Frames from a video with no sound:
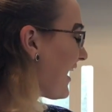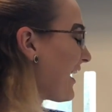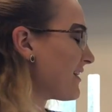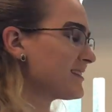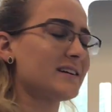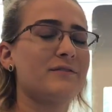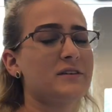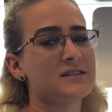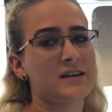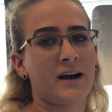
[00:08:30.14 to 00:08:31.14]
And if
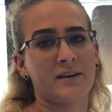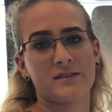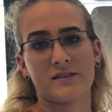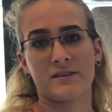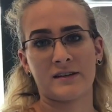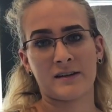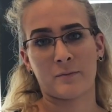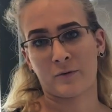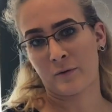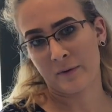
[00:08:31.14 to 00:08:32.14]
it's not, the
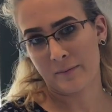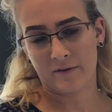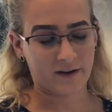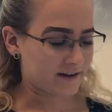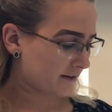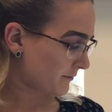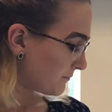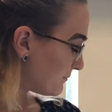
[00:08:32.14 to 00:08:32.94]
number will be provided.